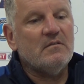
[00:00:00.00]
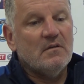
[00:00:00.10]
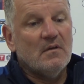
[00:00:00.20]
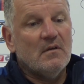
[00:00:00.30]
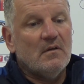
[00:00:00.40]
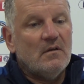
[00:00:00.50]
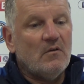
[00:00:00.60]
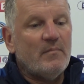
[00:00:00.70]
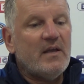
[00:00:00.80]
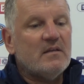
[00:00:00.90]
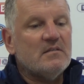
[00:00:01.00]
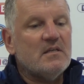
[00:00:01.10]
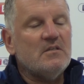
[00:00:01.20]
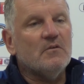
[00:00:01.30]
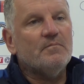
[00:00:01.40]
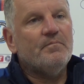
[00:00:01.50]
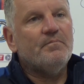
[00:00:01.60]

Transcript: and long may it continue.